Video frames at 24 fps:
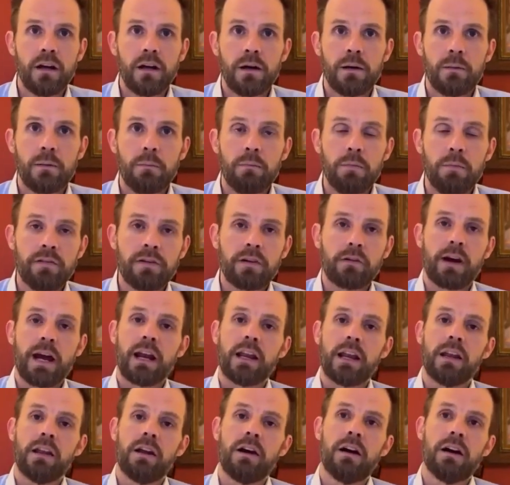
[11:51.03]
Moving right
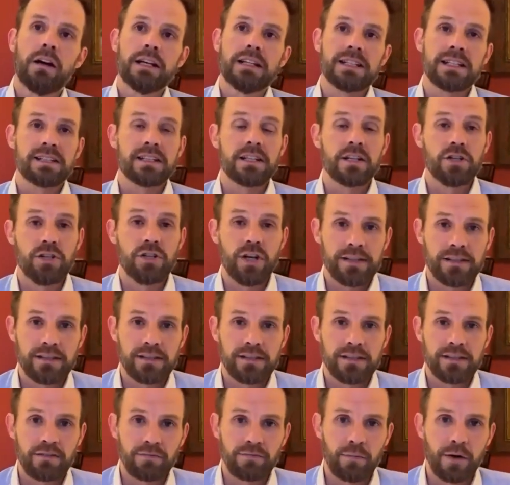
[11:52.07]
along is a suggestive
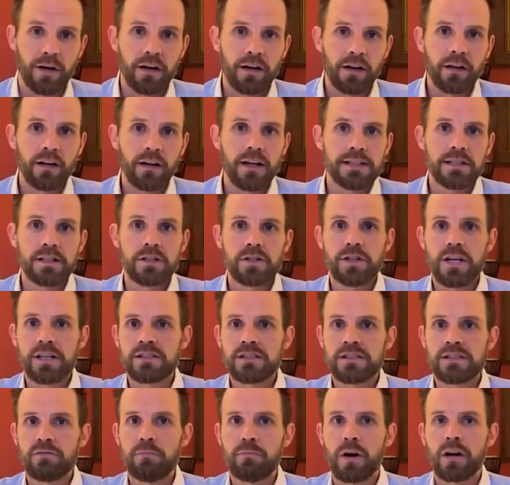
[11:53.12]
mark. A suggestive
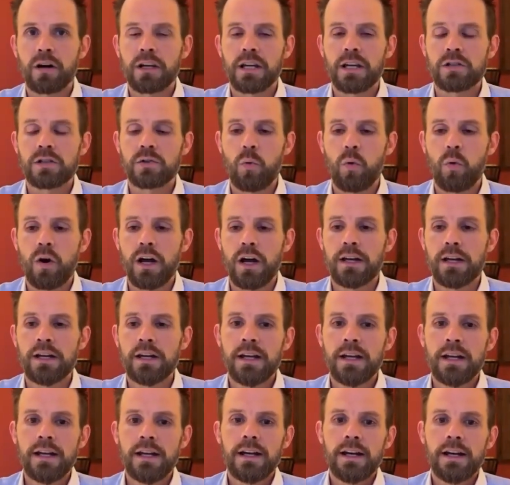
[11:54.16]
mark is one
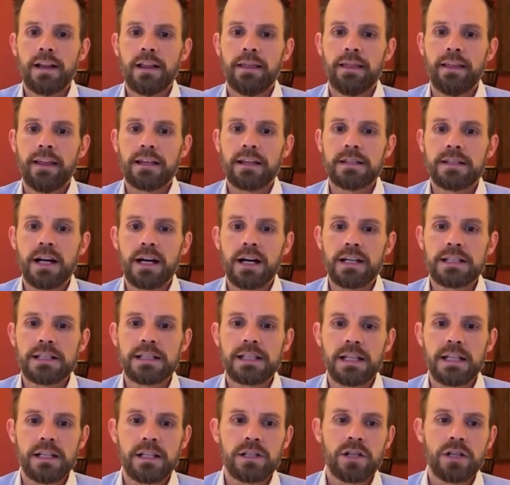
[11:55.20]
that does
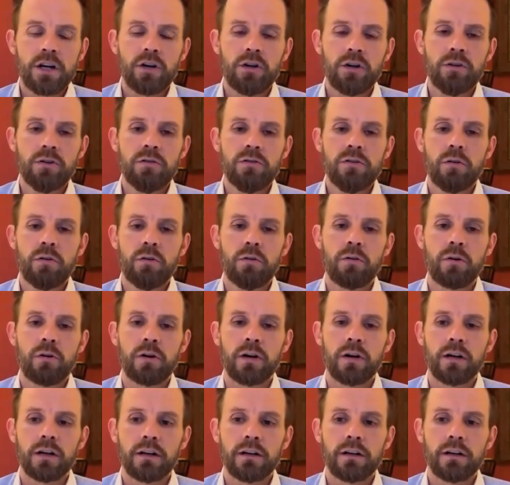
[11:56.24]
intone
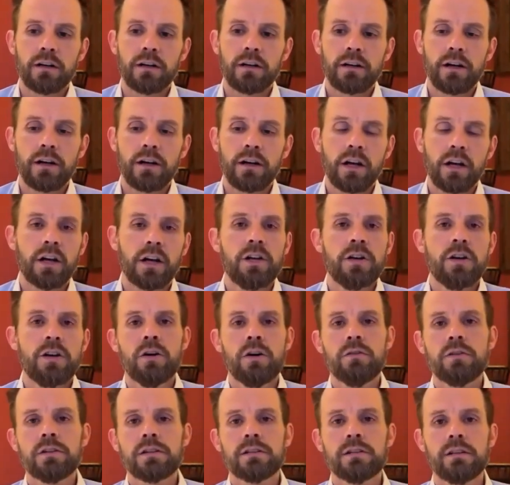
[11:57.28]
or
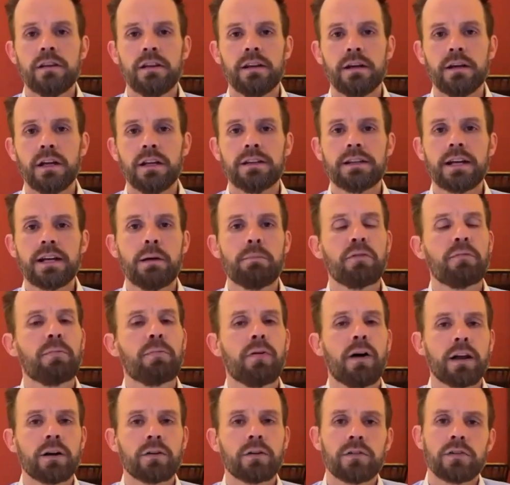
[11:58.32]
connote the type of
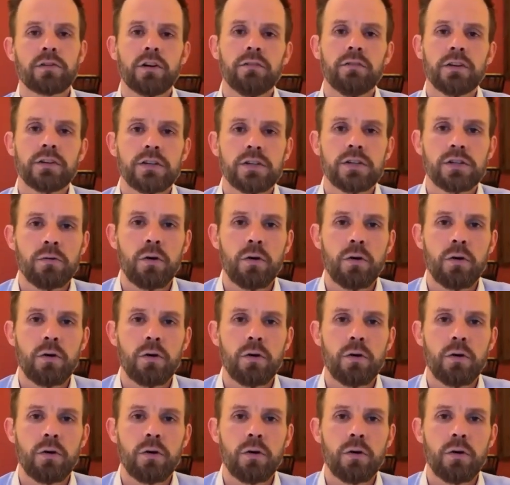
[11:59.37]
product or service that you